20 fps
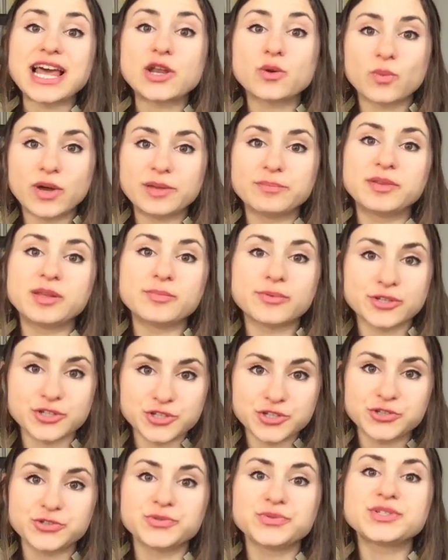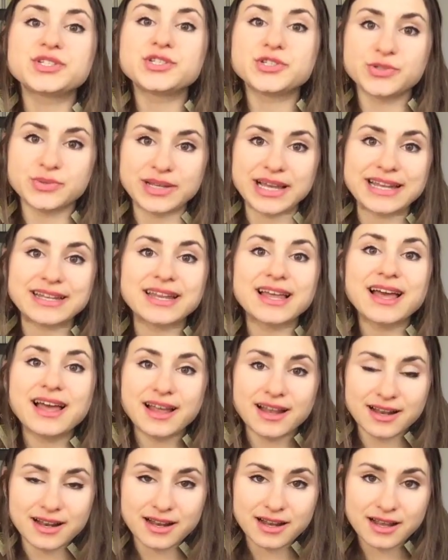and when people choose to get
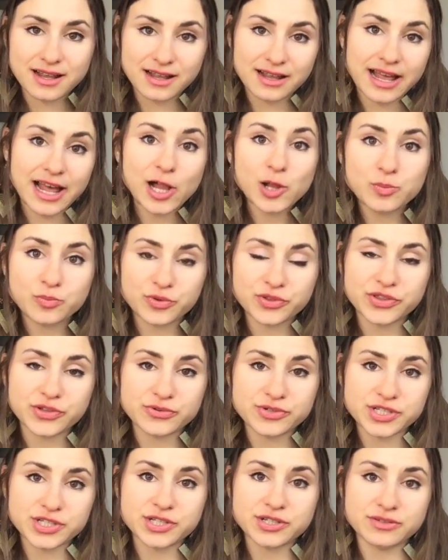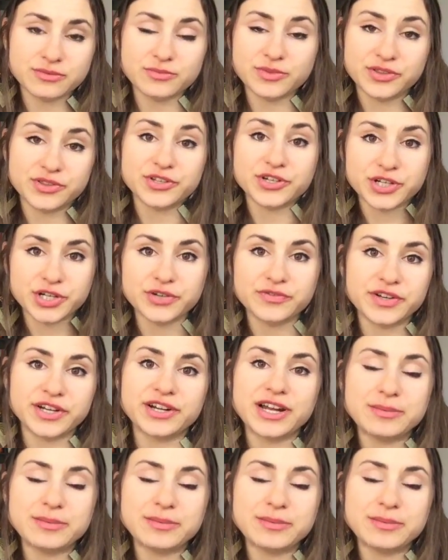help with their career.